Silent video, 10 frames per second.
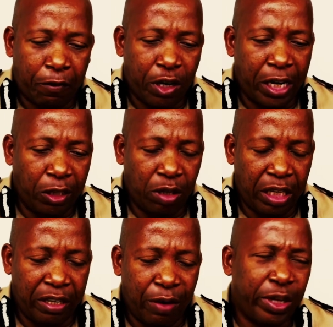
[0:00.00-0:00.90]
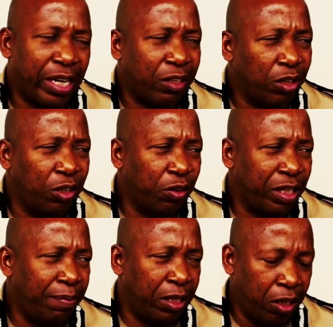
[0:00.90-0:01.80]
further into the year that we can
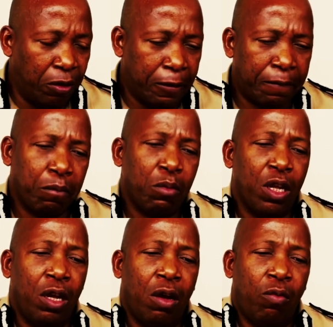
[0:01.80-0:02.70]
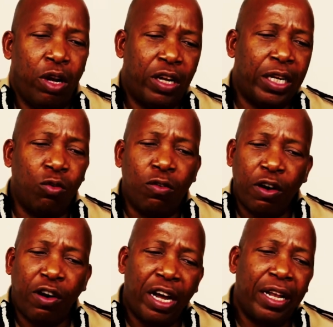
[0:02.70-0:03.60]
continue to keep it down. When we look at the
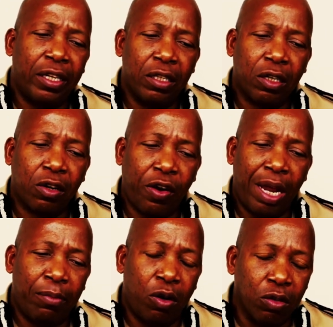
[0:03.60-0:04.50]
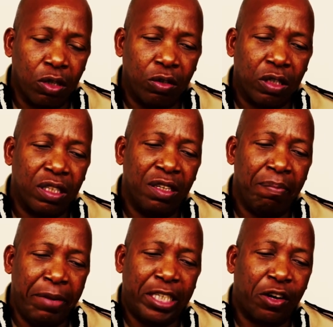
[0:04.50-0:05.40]
overall crime outlook,
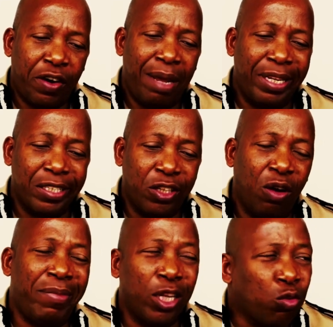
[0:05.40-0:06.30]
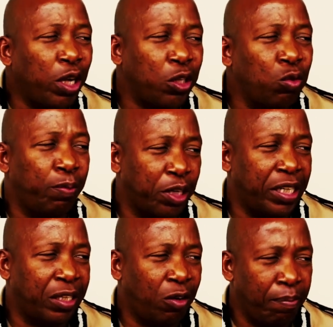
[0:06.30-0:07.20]
major crime is down by
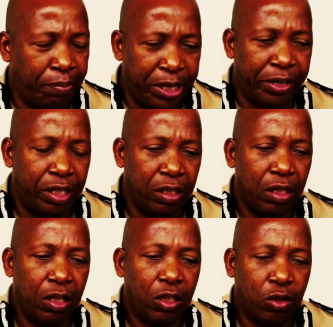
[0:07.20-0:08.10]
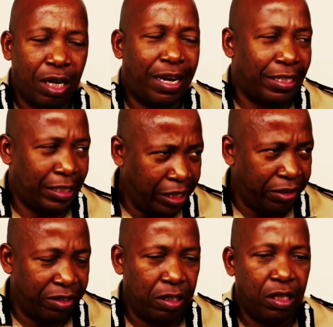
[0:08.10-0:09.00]
22% compared to last
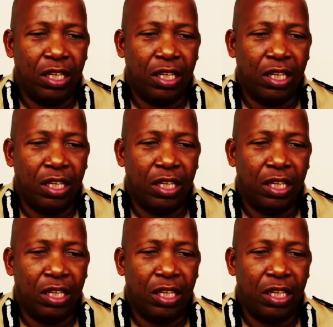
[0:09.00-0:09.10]
year.